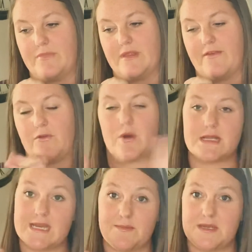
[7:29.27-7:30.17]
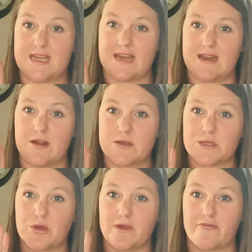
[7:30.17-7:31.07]
If you want to stay up to date on how this
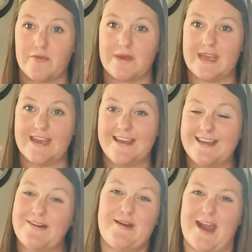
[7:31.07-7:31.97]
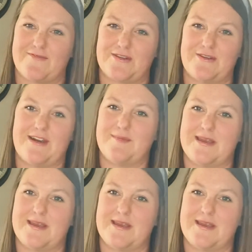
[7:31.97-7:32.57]
is going for me, you don't have to.